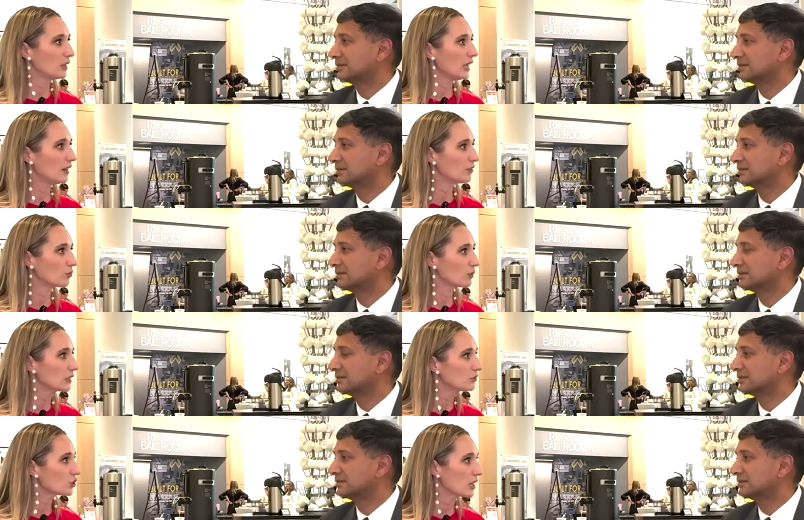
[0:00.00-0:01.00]
Speaker 1: we have a
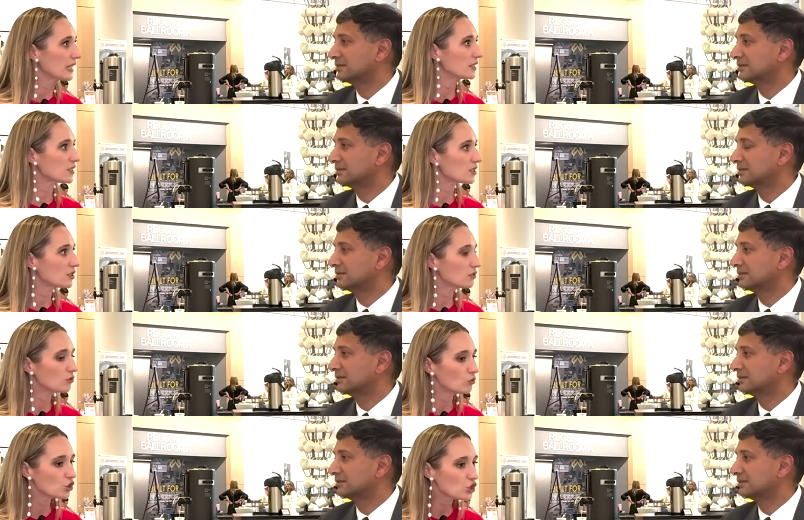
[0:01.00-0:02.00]
real chance
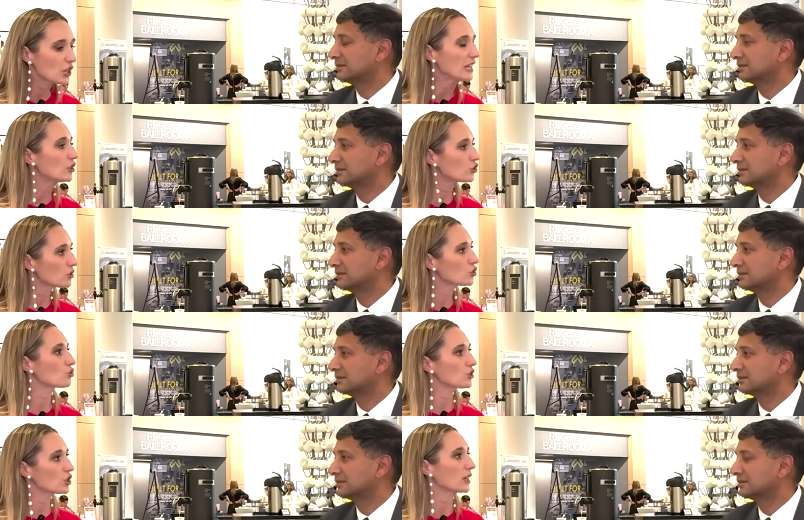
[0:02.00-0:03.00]
to change the
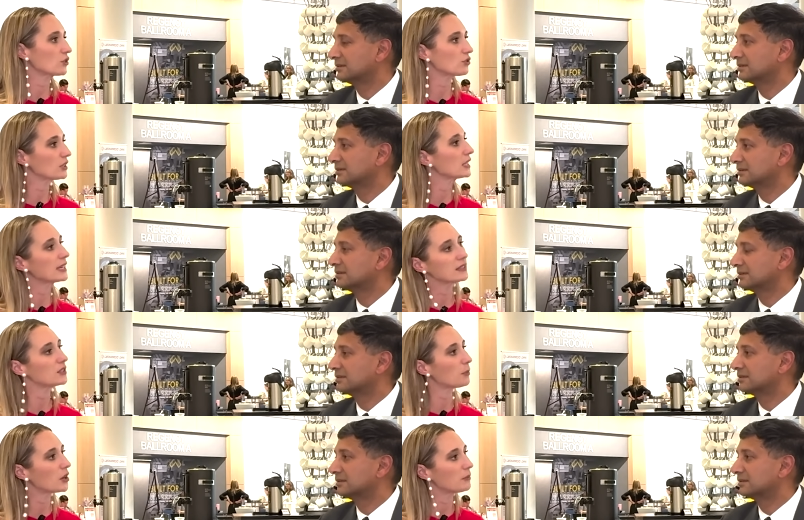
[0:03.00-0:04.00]
trajectory that the
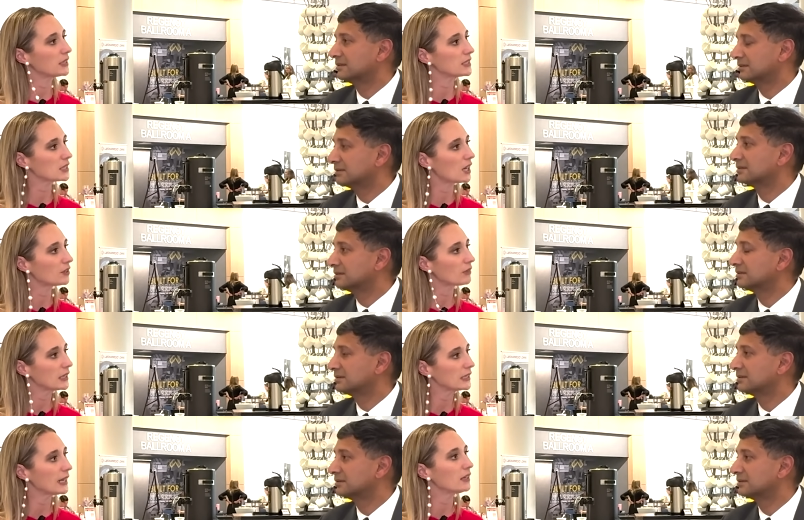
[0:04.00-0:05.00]
department is on
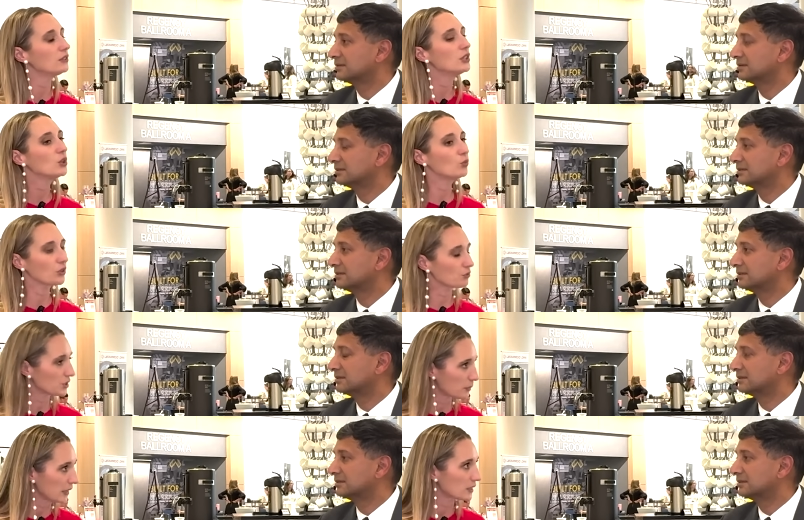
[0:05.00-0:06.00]
right now with
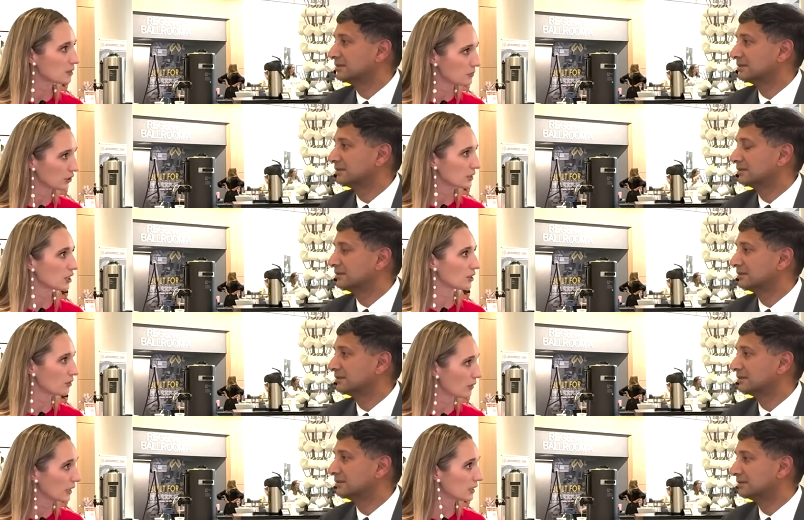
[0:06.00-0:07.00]
respect to military
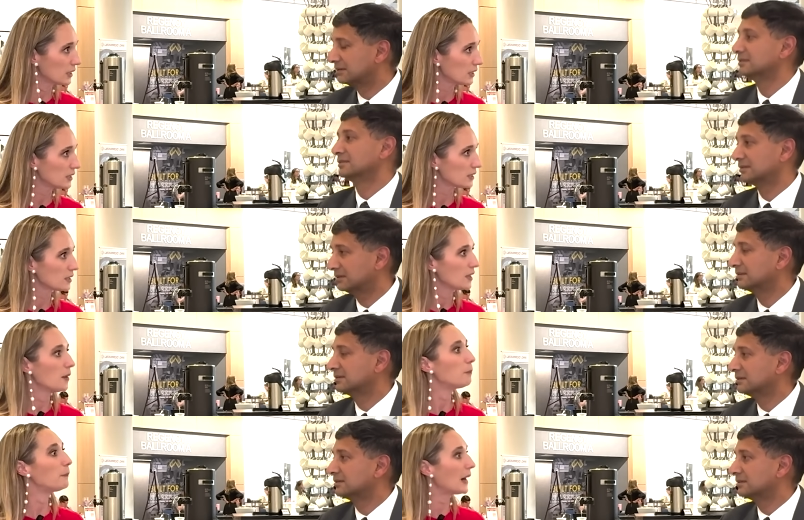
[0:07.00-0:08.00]
readiness
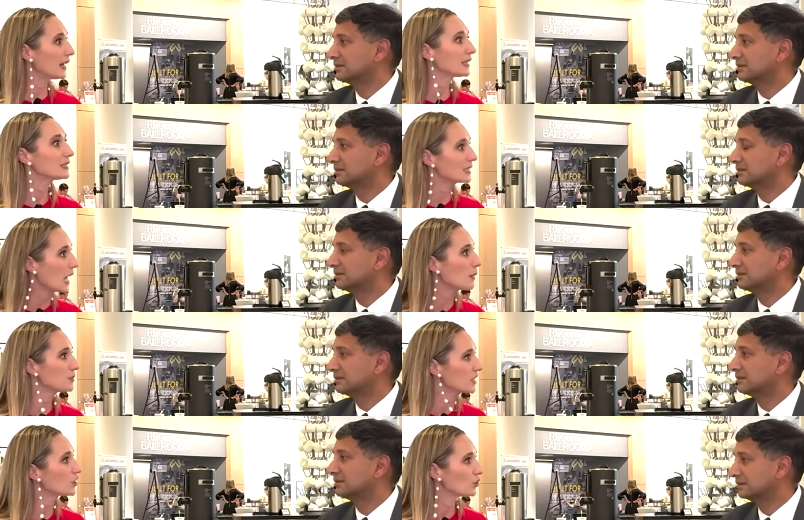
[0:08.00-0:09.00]
by
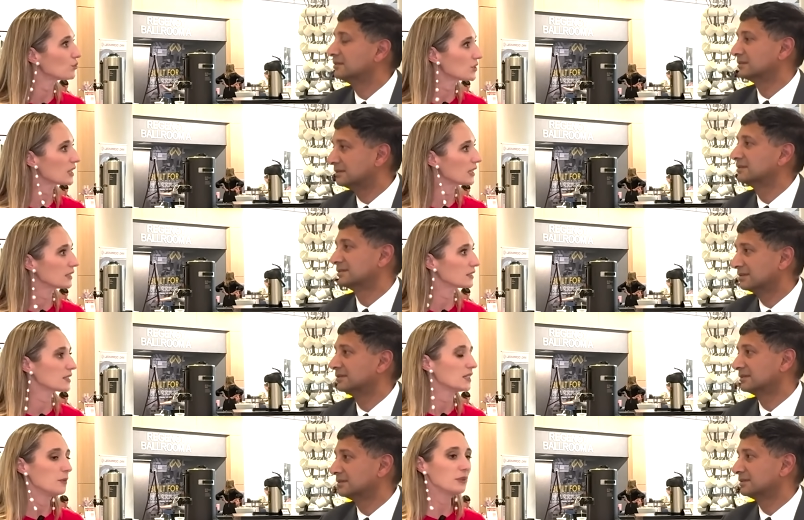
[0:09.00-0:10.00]
adopting those things.
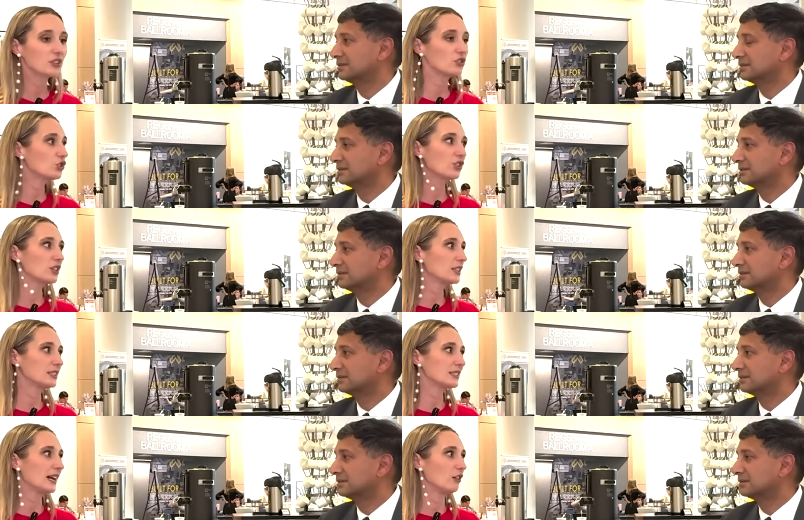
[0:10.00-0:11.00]
But the jury
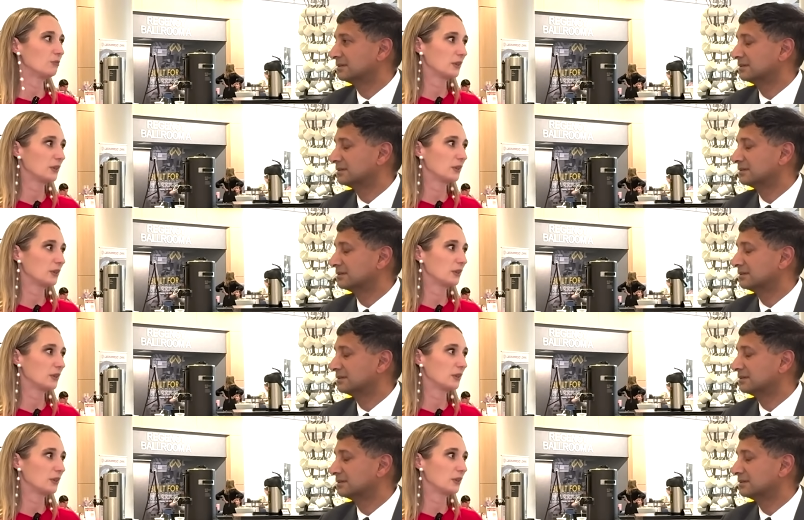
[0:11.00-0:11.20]
is out